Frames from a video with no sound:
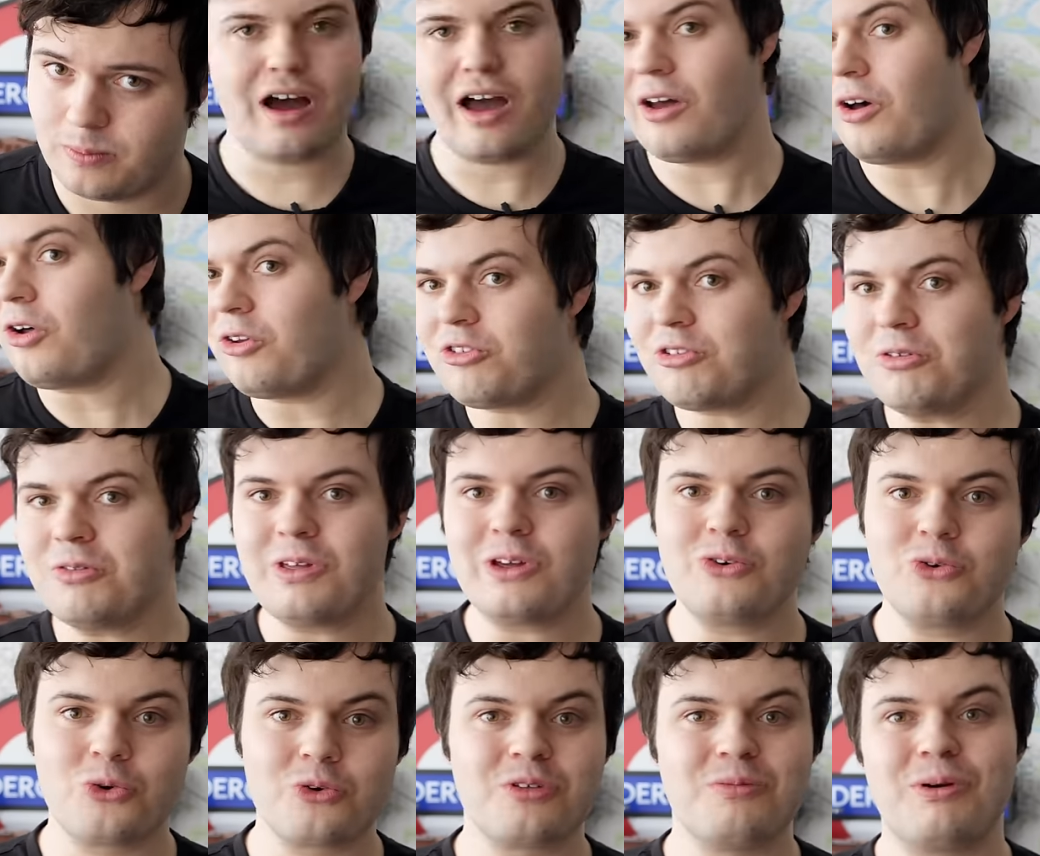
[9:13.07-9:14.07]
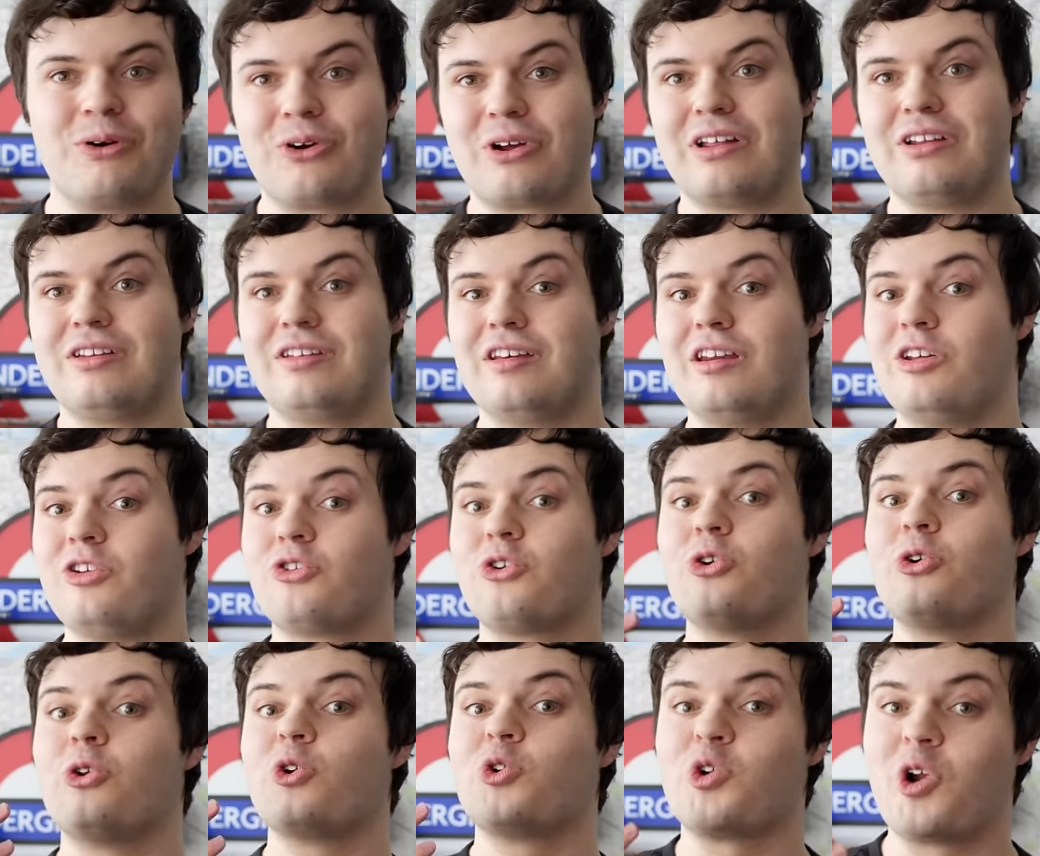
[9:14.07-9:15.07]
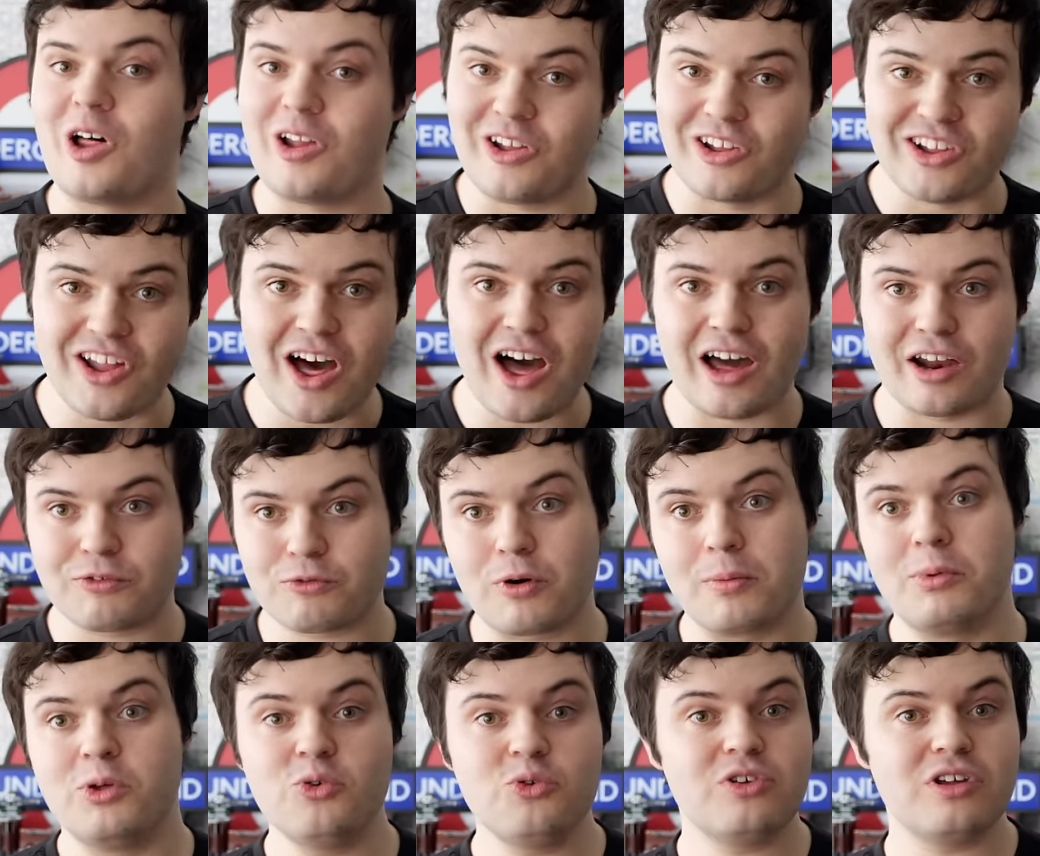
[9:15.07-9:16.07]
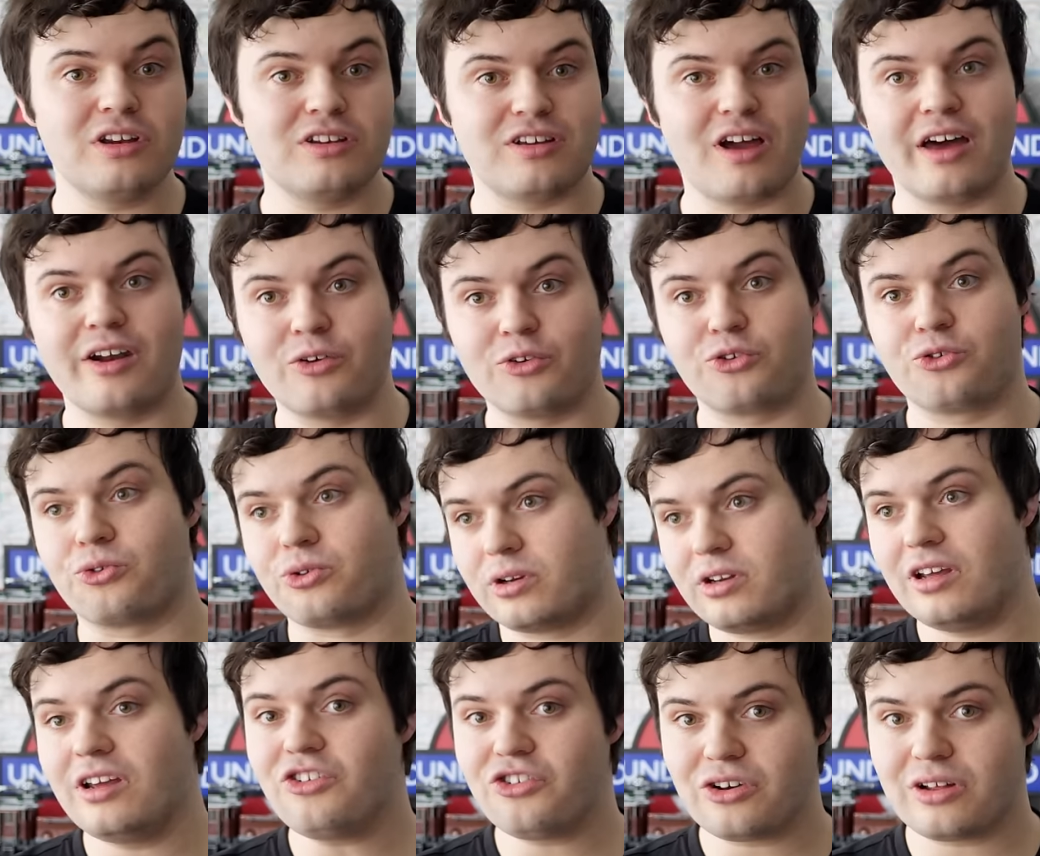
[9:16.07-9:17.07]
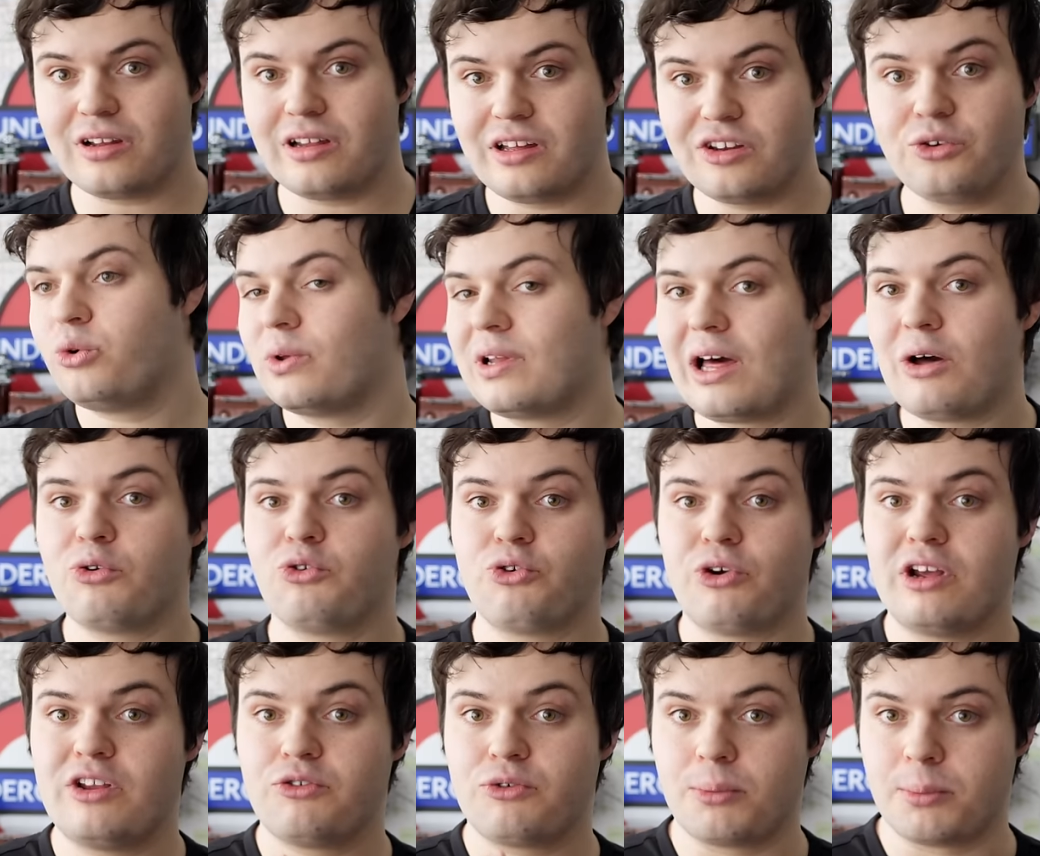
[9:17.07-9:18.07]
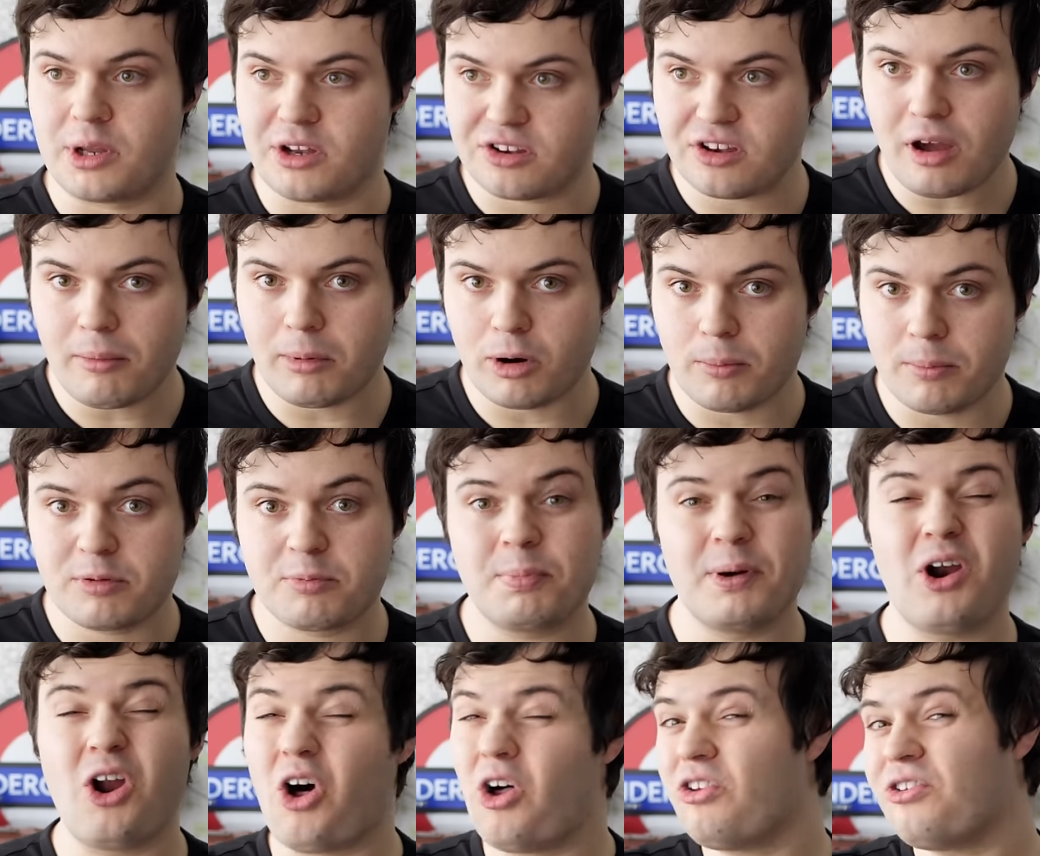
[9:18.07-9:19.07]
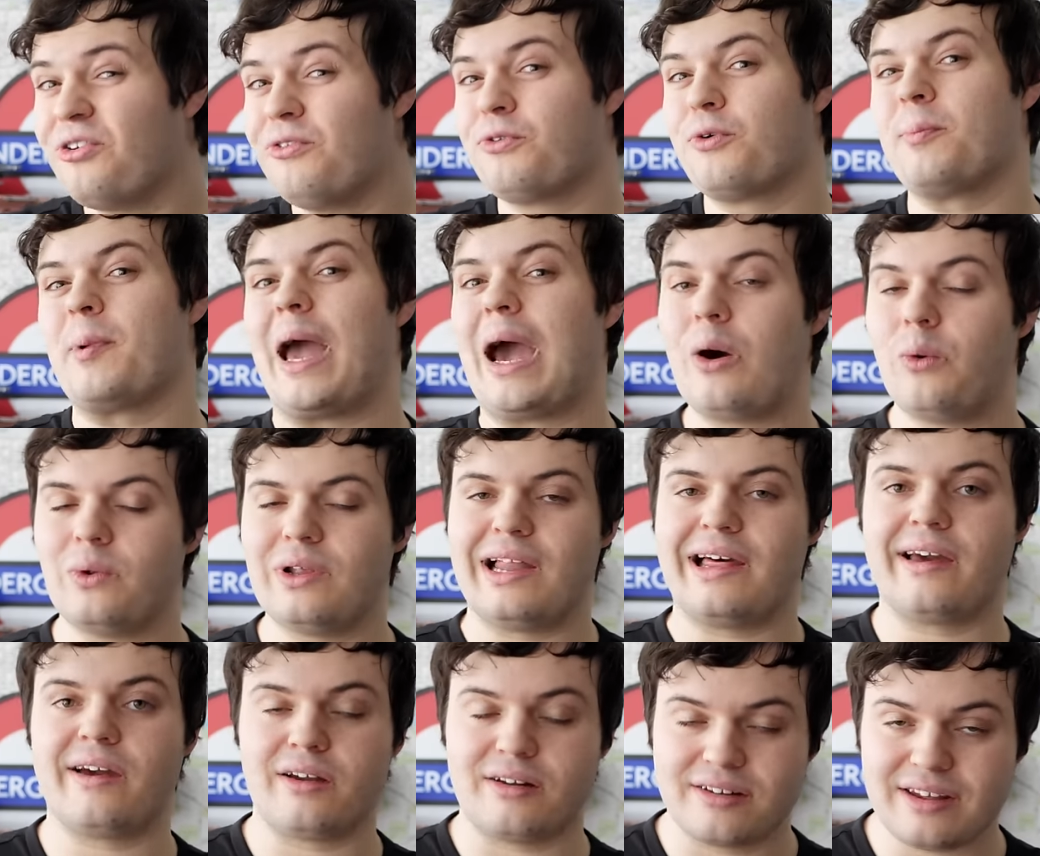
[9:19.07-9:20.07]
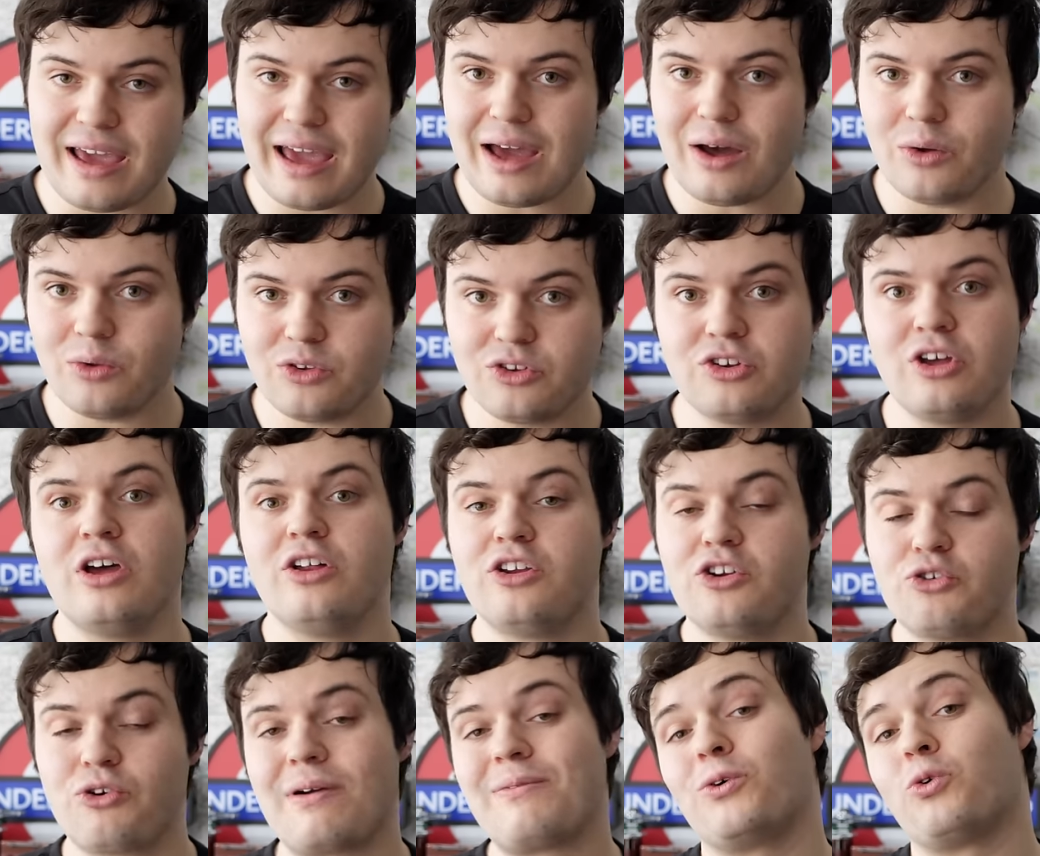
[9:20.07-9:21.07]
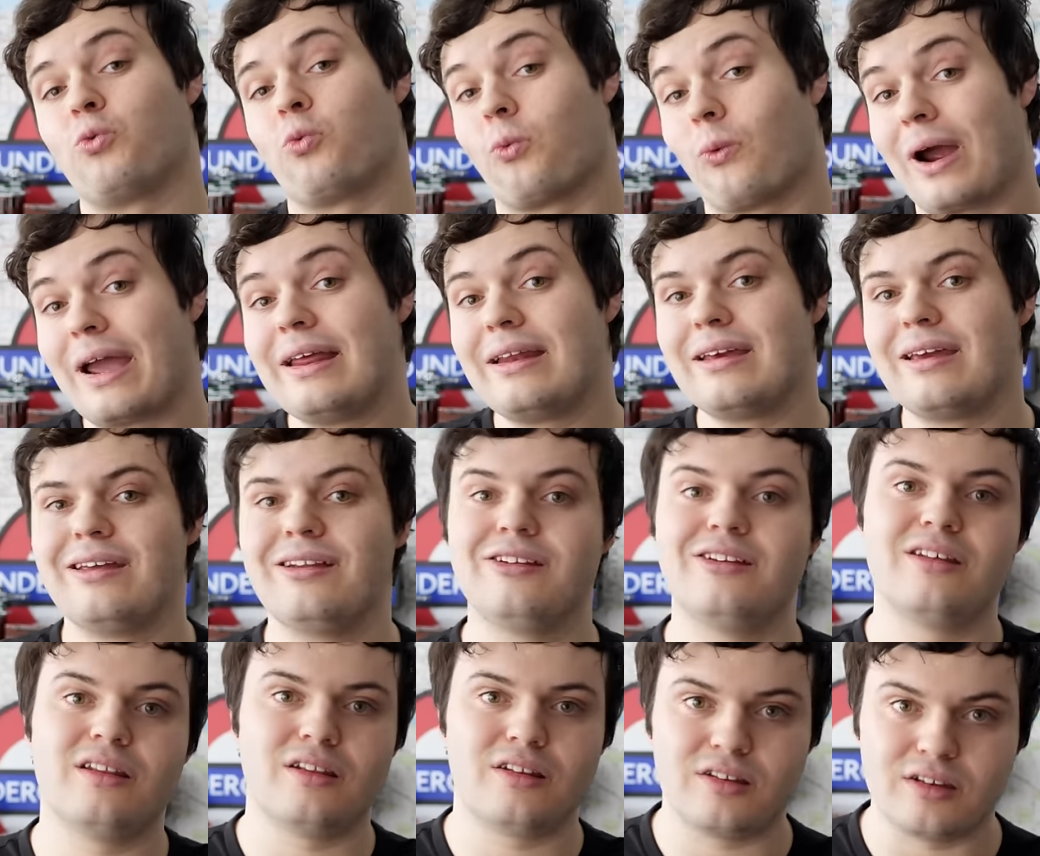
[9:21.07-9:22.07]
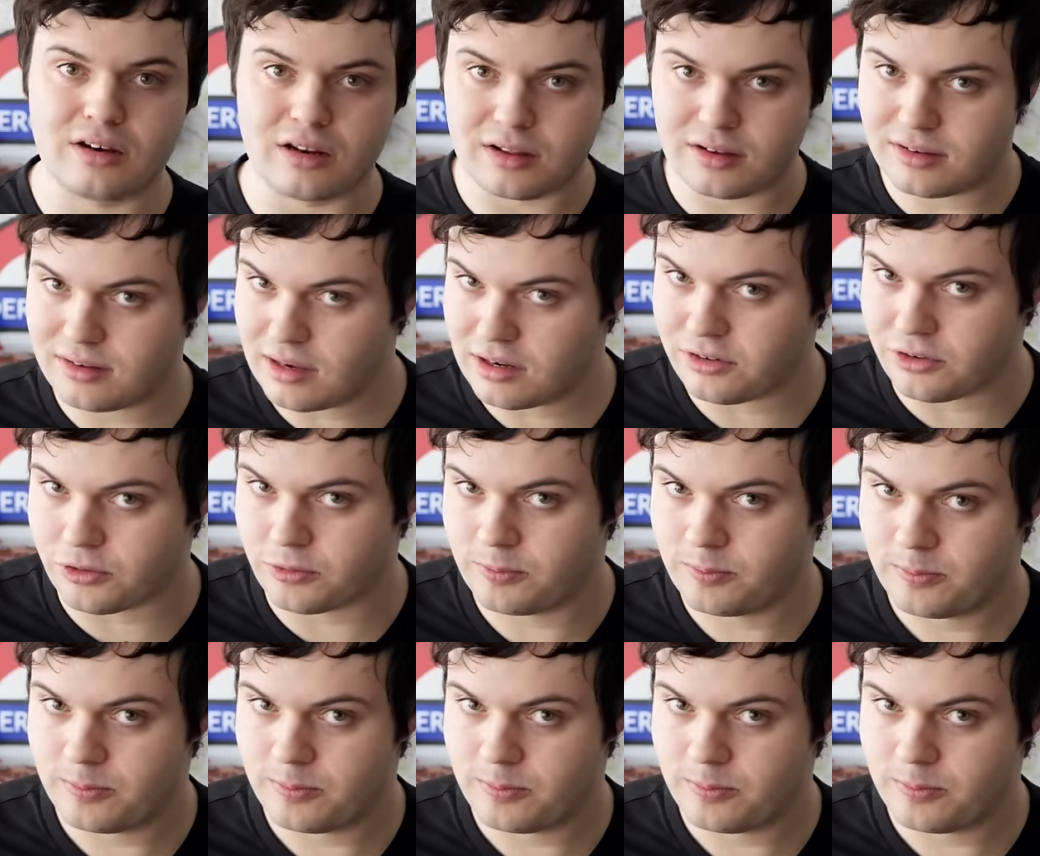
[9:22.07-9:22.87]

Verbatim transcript: I also think North American cities could learn a lot from using tunnels strategically to allow trains from the suburbs, but also from outlying towns to travel right into the city center.